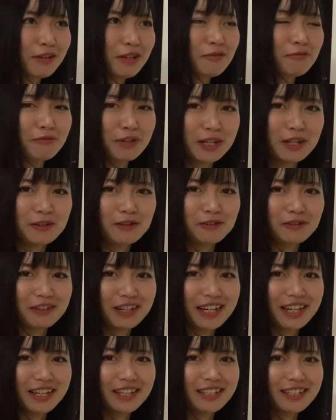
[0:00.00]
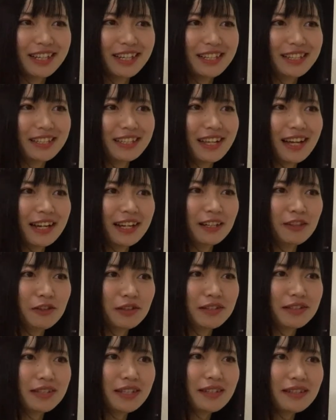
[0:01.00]
real, right? It's like
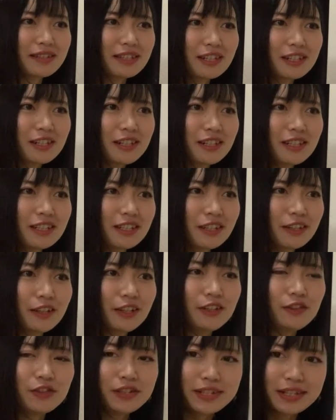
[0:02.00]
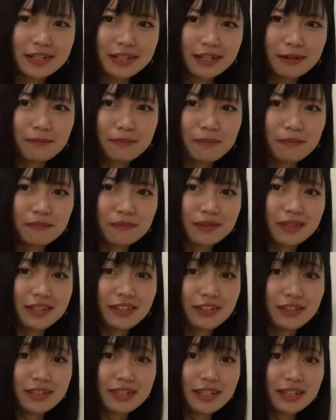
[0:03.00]
your sister, you think that
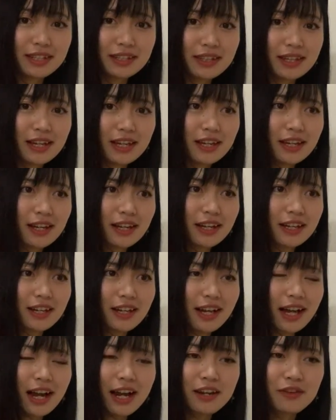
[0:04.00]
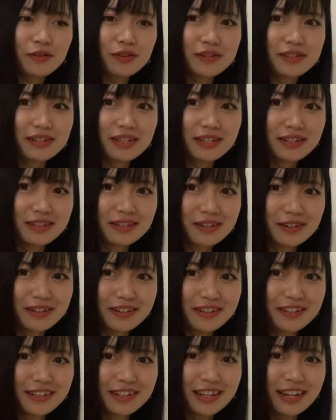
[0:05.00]
I'm your
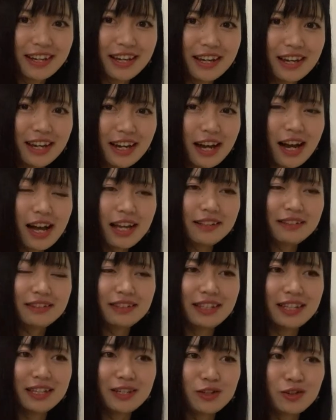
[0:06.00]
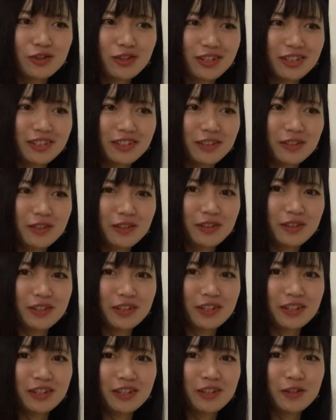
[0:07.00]
sister. I'm teaching
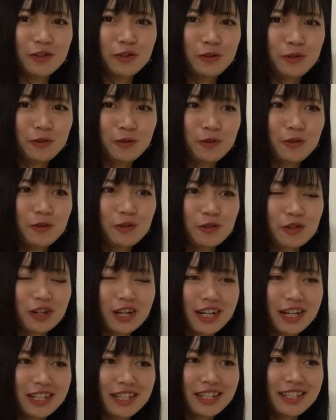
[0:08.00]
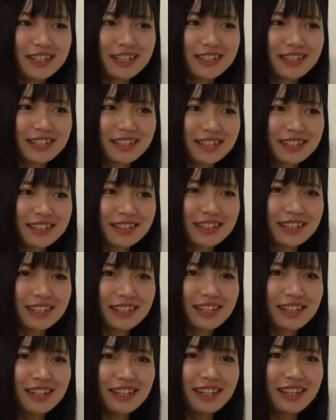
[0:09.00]
you Chinese
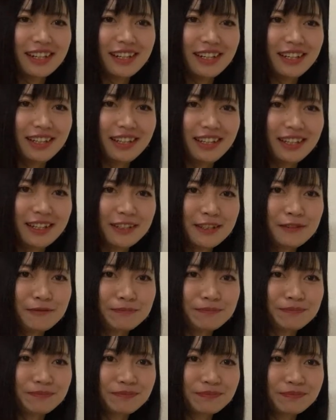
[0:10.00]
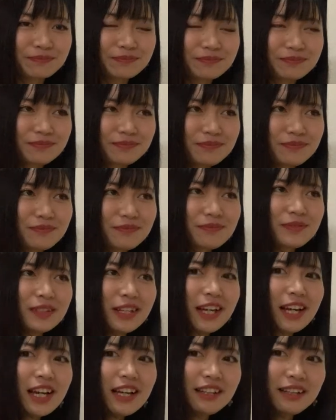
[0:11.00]
here
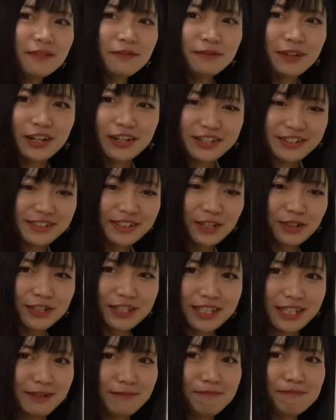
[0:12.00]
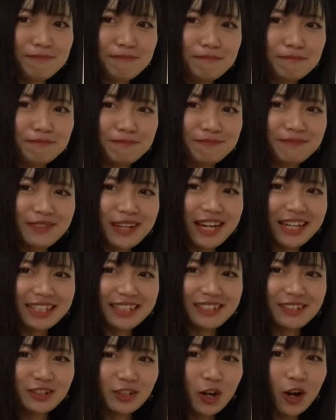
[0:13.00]
and very seriously,
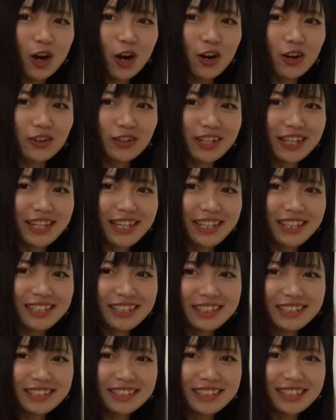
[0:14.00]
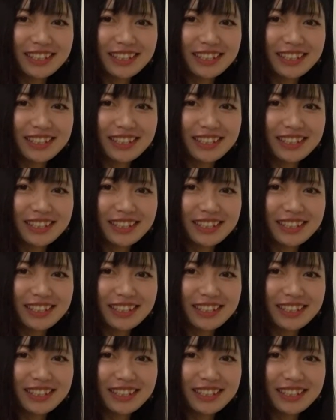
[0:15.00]
like talking